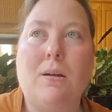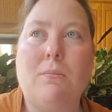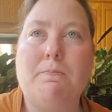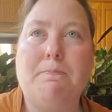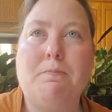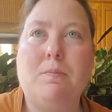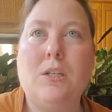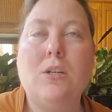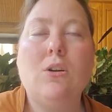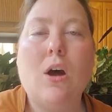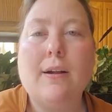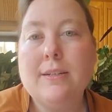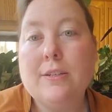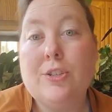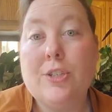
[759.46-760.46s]
the
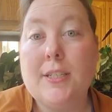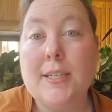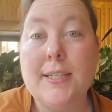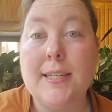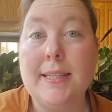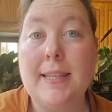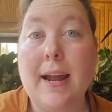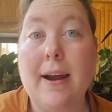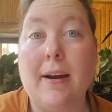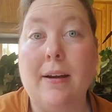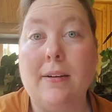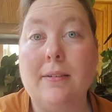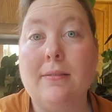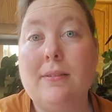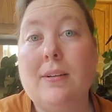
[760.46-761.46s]
knowledge just isn't
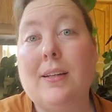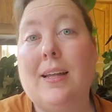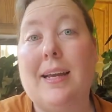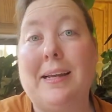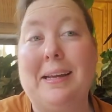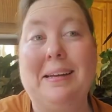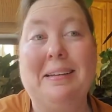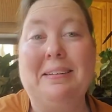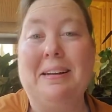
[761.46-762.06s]
there. Like,